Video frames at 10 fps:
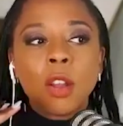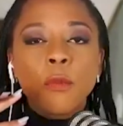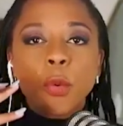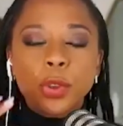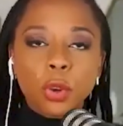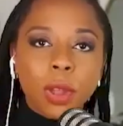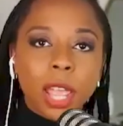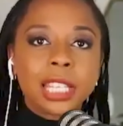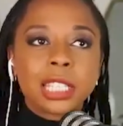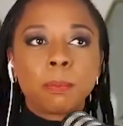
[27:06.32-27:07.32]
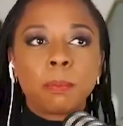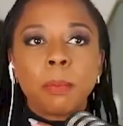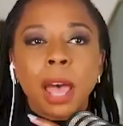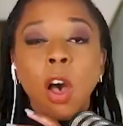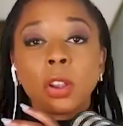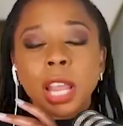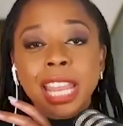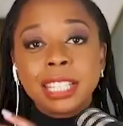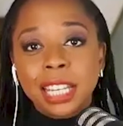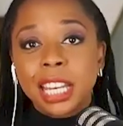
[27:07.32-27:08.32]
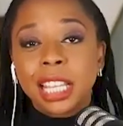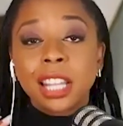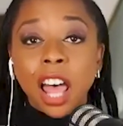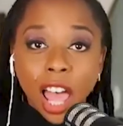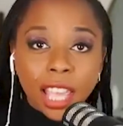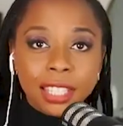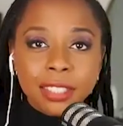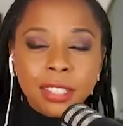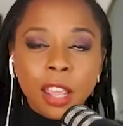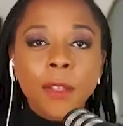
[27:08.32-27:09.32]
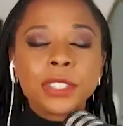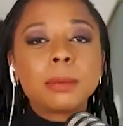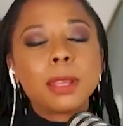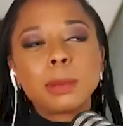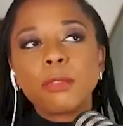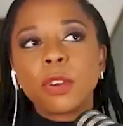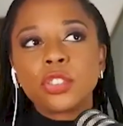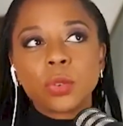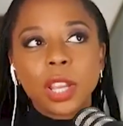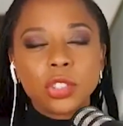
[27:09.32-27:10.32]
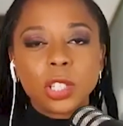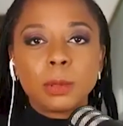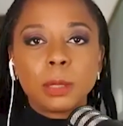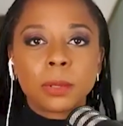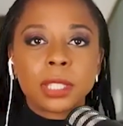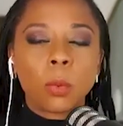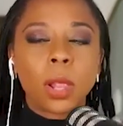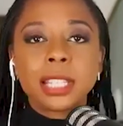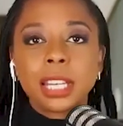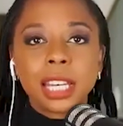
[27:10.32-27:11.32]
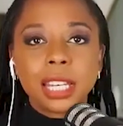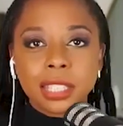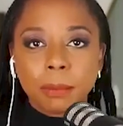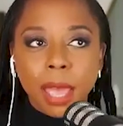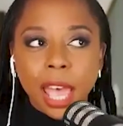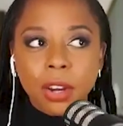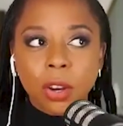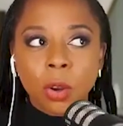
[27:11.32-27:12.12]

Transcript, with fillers: for your rights on identity lines. Sometimes my frustration is people say, well, identity doesn't matter